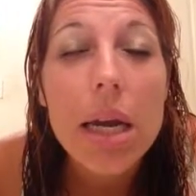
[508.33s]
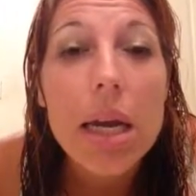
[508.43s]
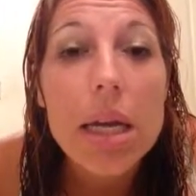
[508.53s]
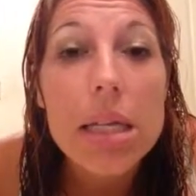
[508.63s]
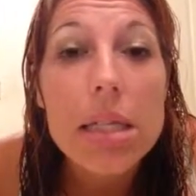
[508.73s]

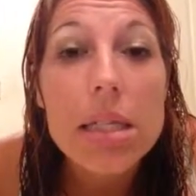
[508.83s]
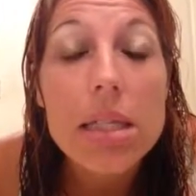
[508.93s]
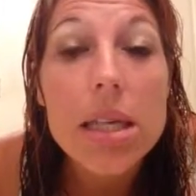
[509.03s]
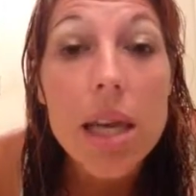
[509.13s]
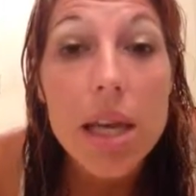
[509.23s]

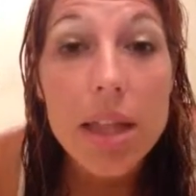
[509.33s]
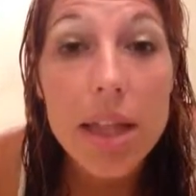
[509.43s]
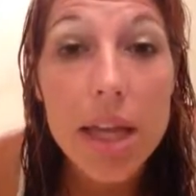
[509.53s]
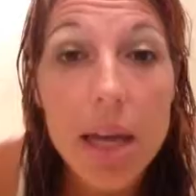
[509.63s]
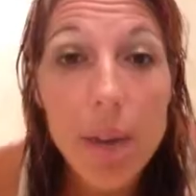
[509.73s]
is
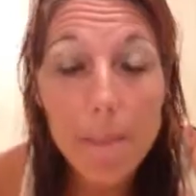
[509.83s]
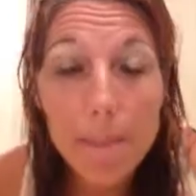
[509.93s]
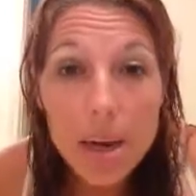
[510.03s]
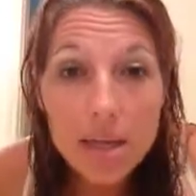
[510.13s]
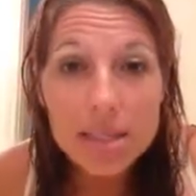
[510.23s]
the
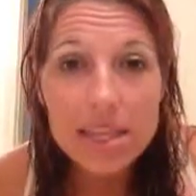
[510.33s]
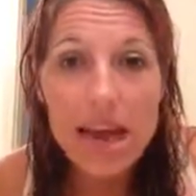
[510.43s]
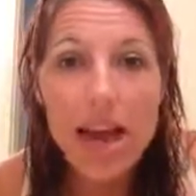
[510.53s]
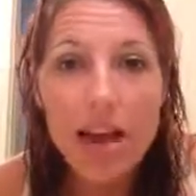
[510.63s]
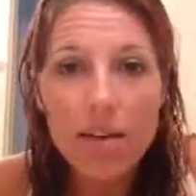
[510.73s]

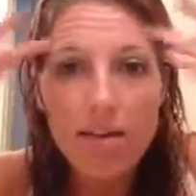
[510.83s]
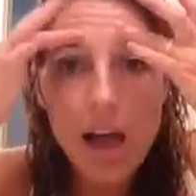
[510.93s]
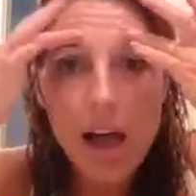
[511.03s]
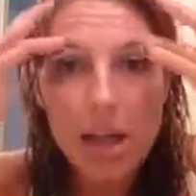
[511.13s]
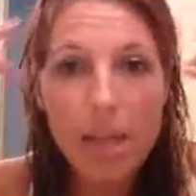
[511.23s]

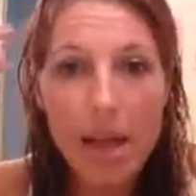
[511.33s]
must-have eye